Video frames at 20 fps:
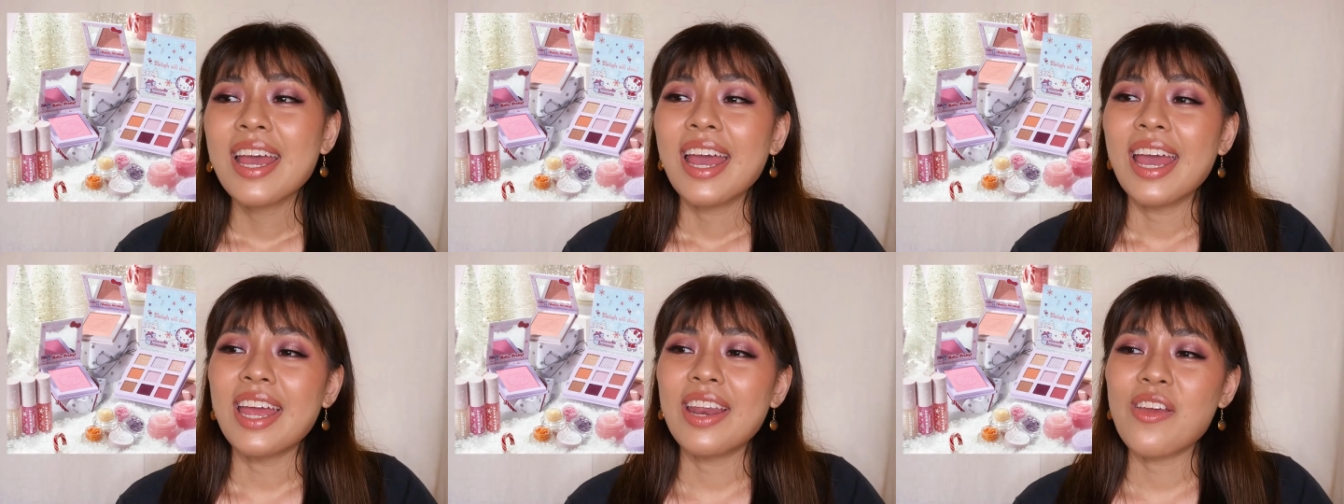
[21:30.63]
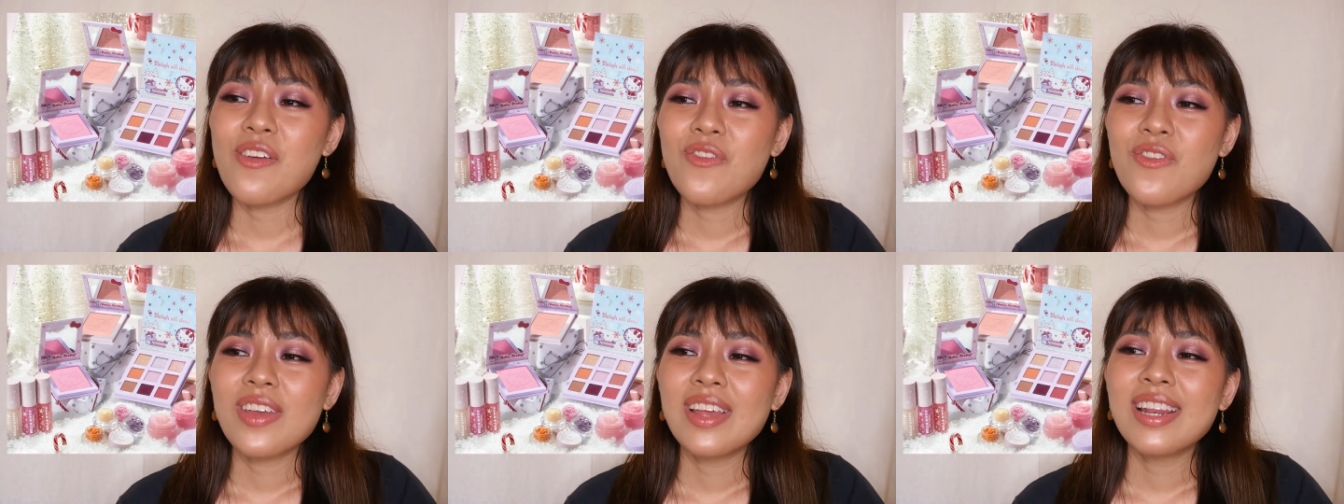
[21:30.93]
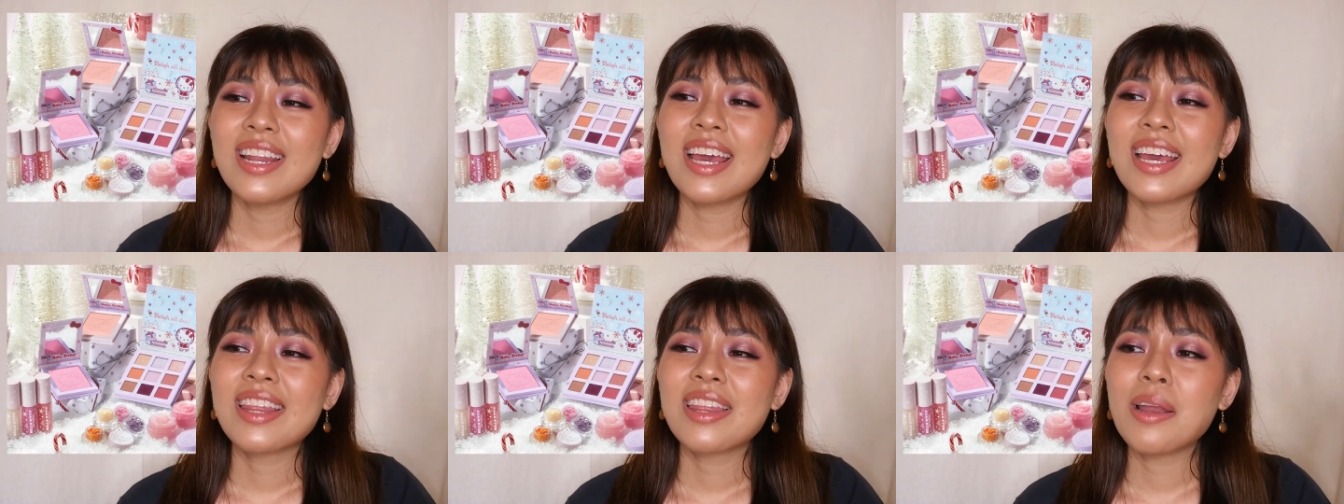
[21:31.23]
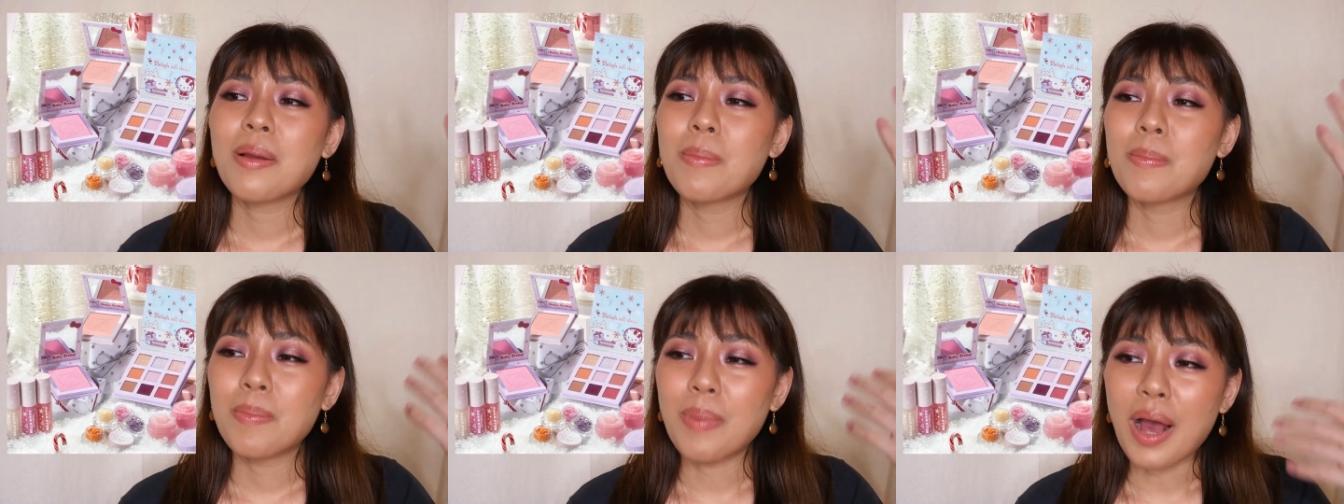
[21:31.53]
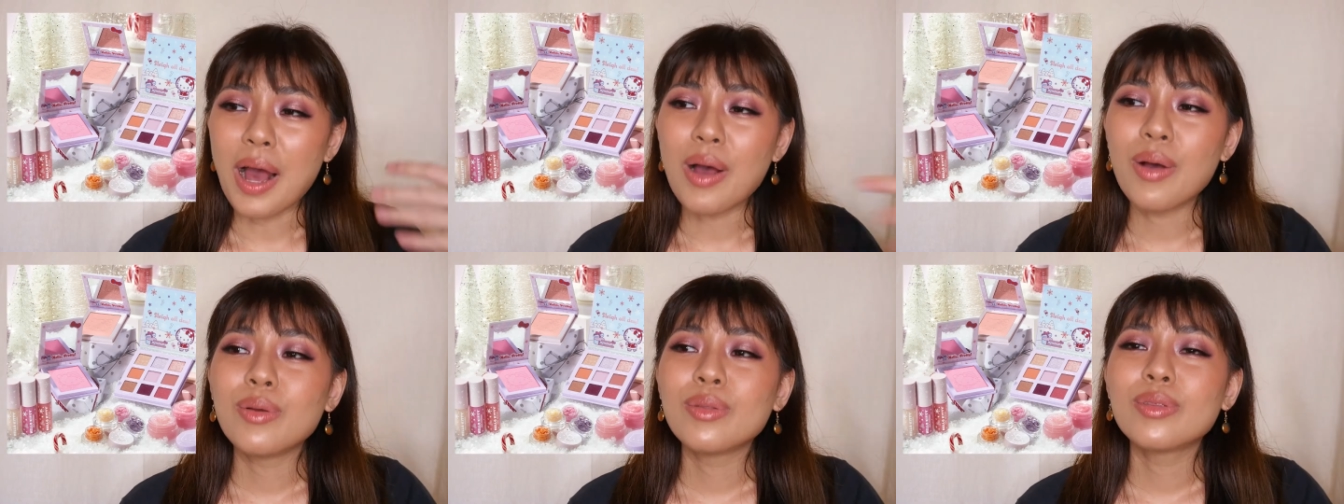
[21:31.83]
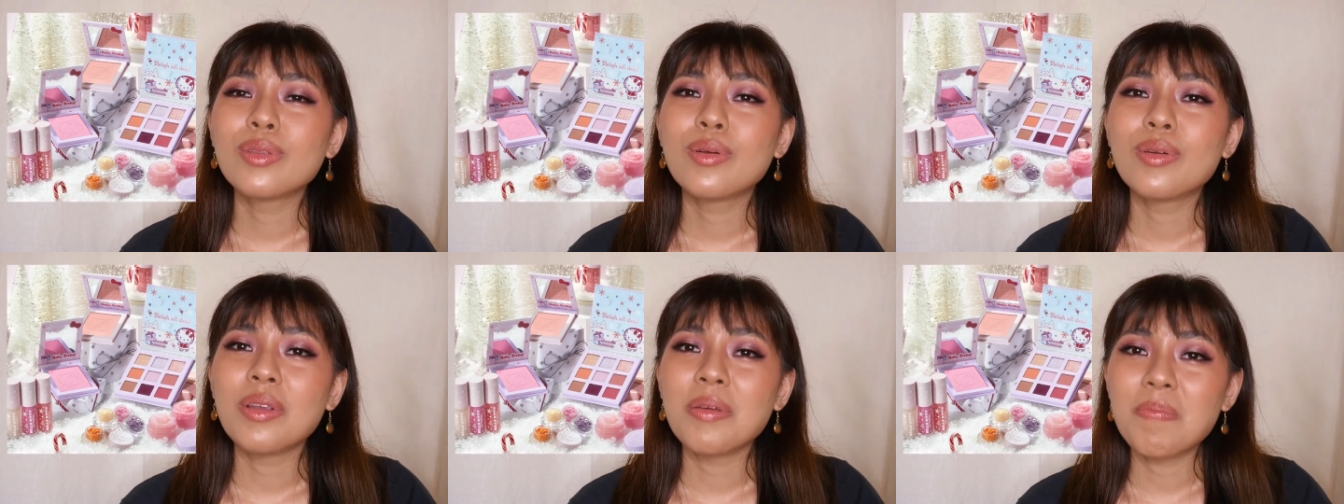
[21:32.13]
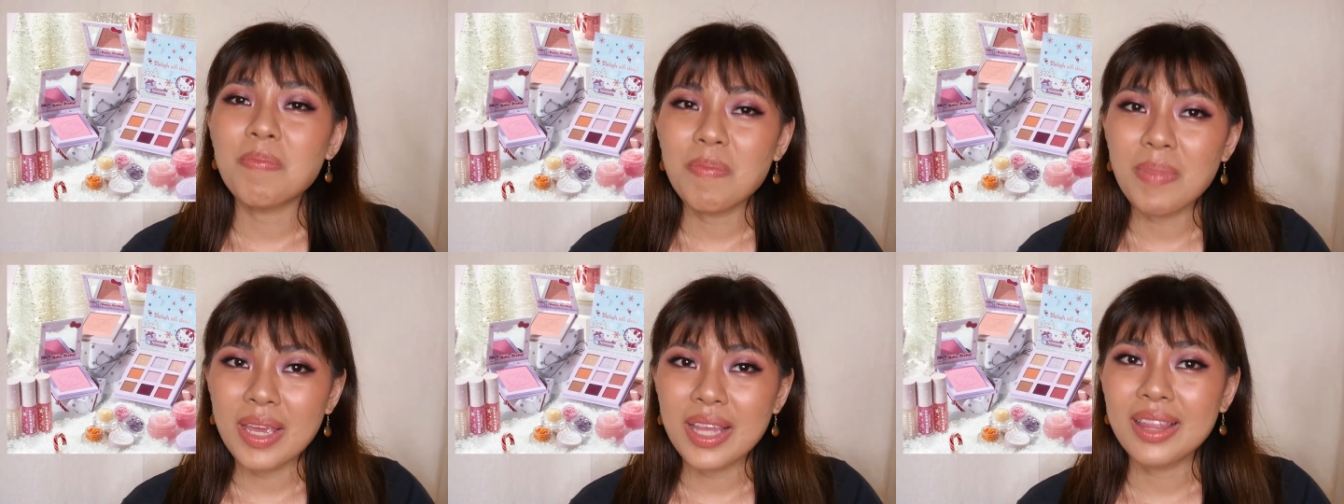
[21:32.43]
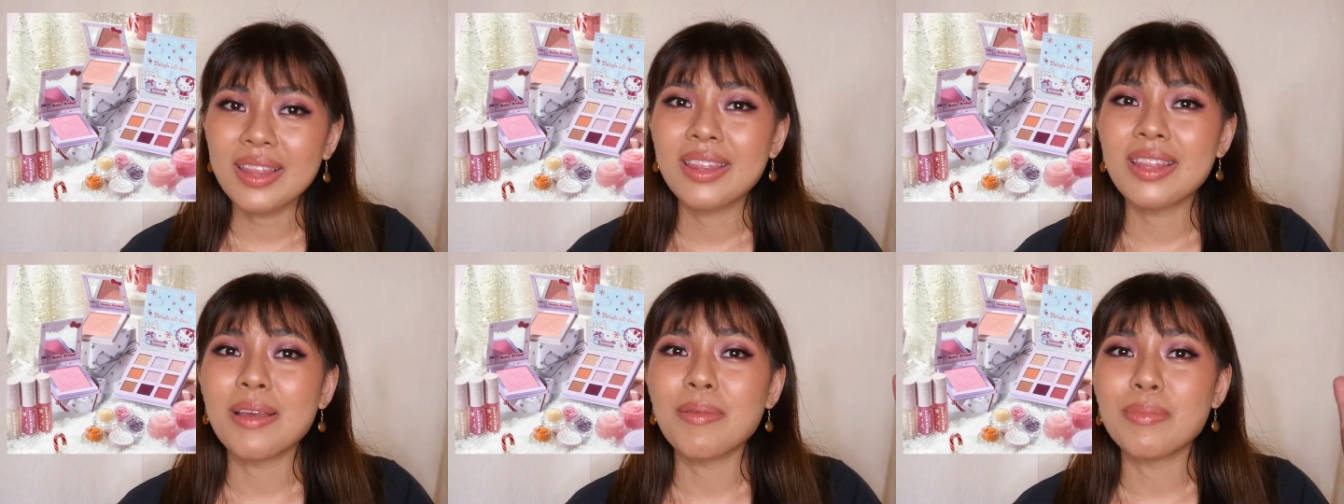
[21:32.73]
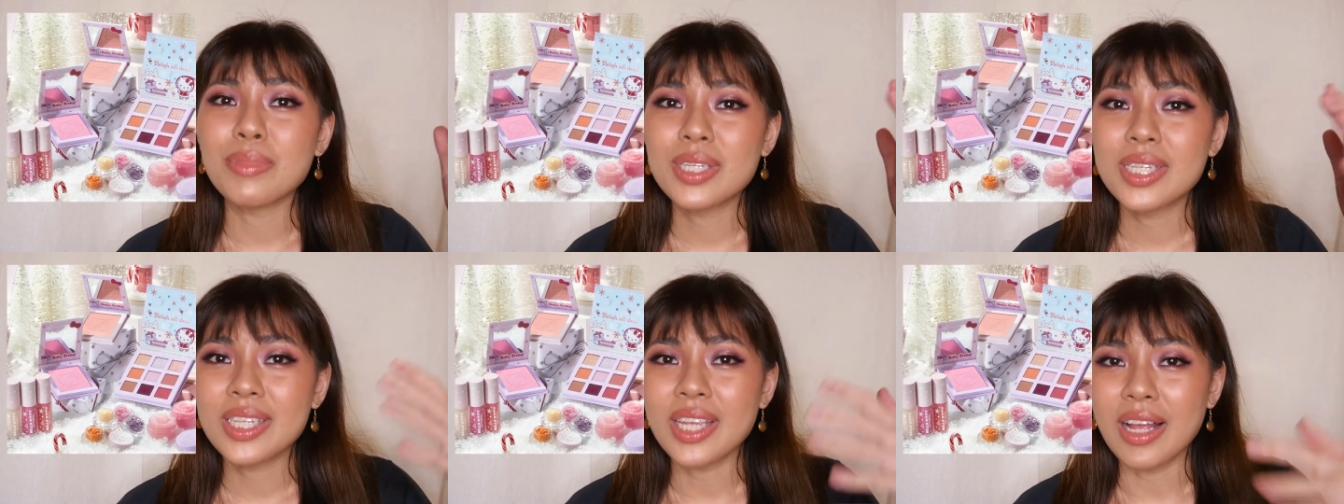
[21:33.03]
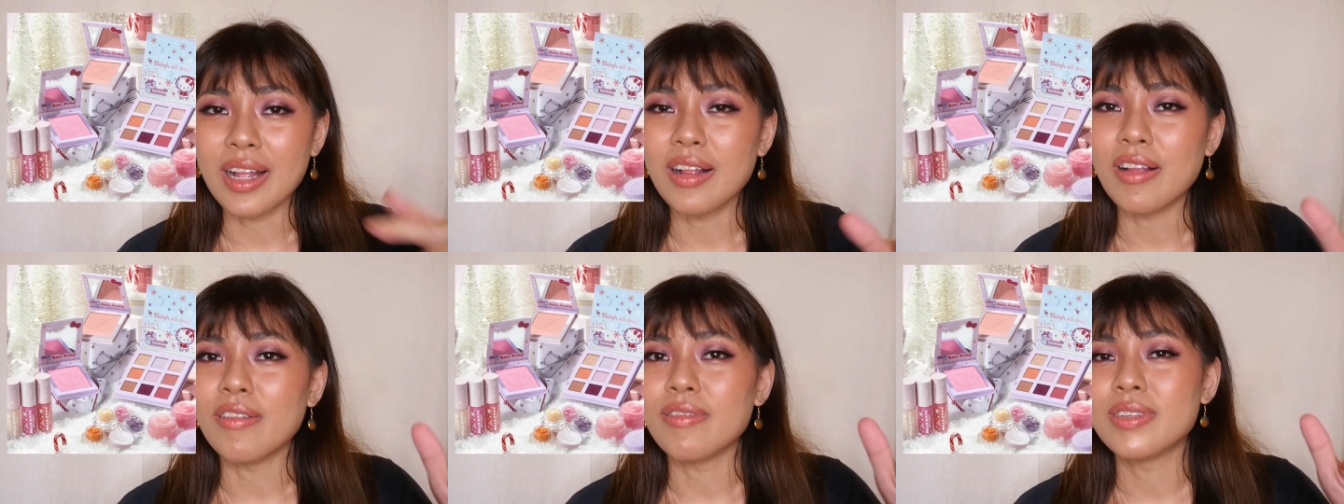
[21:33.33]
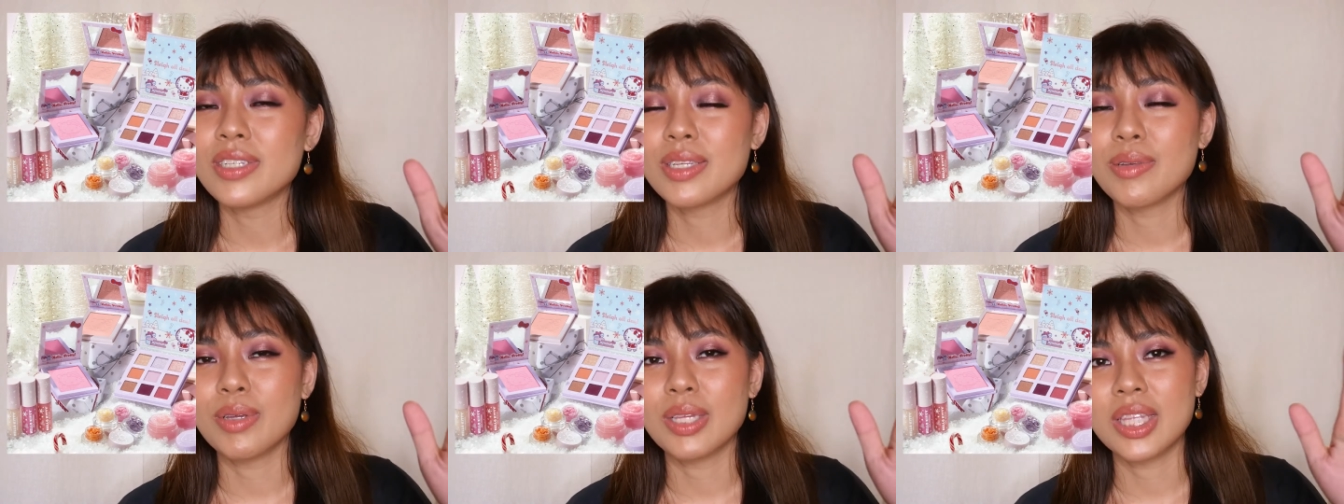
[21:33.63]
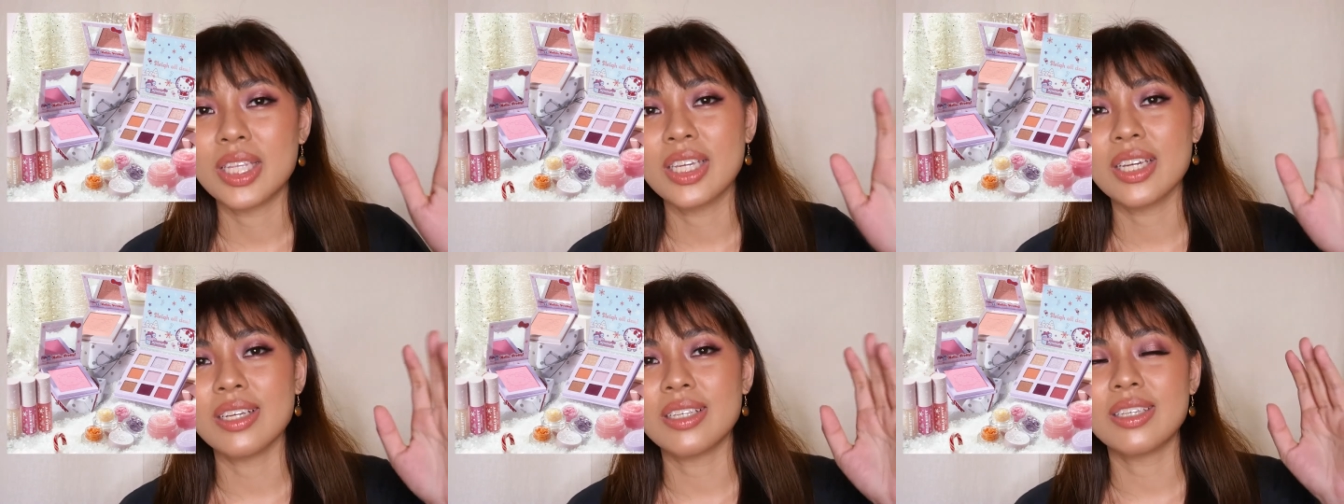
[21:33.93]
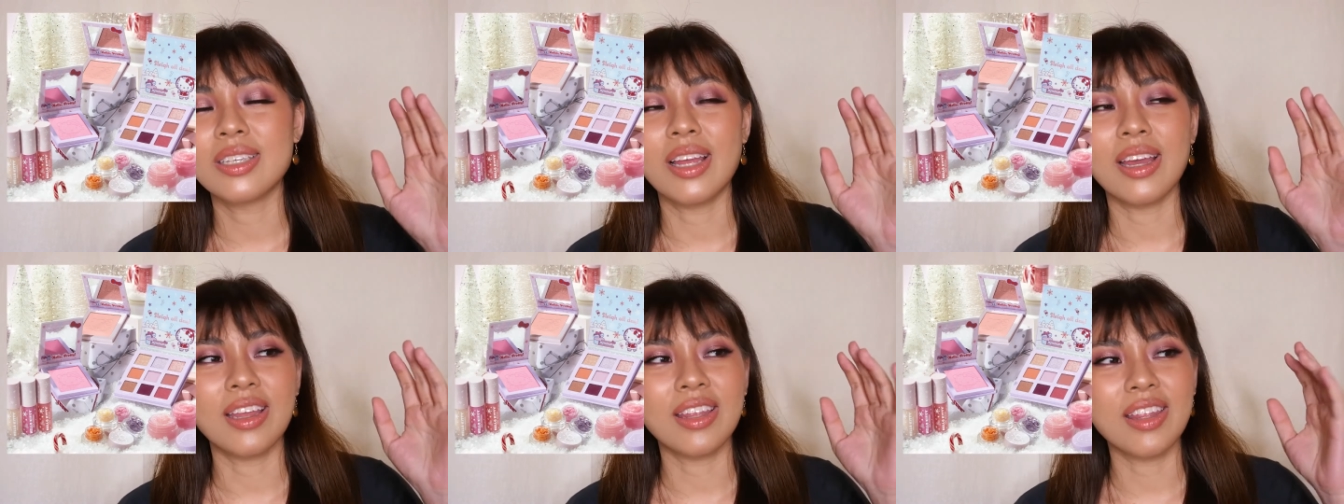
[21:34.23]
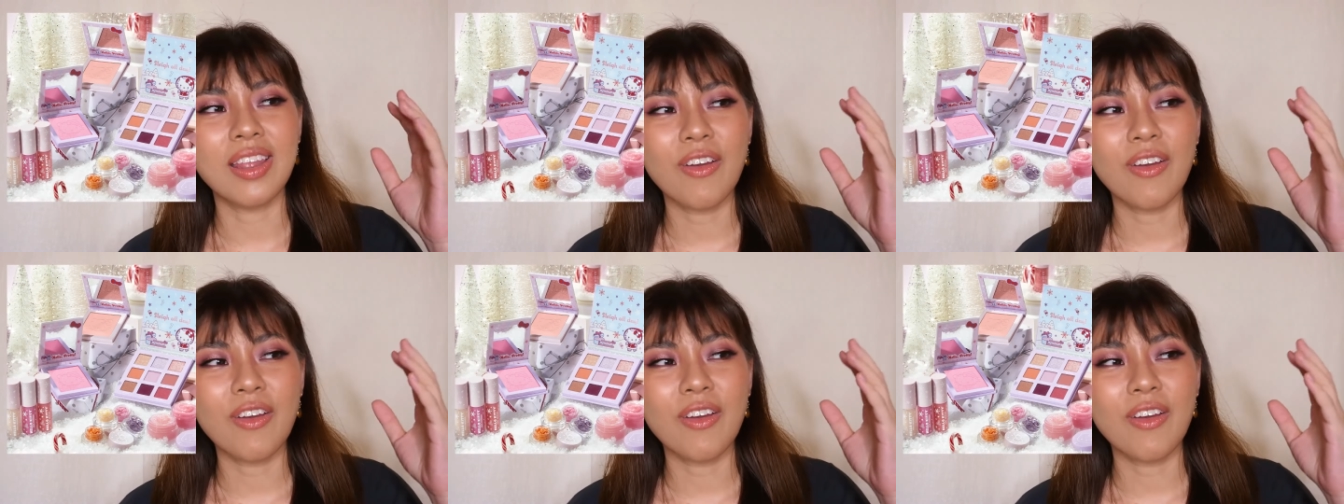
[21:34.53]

and I feel like they're bound to repeat themselves with just like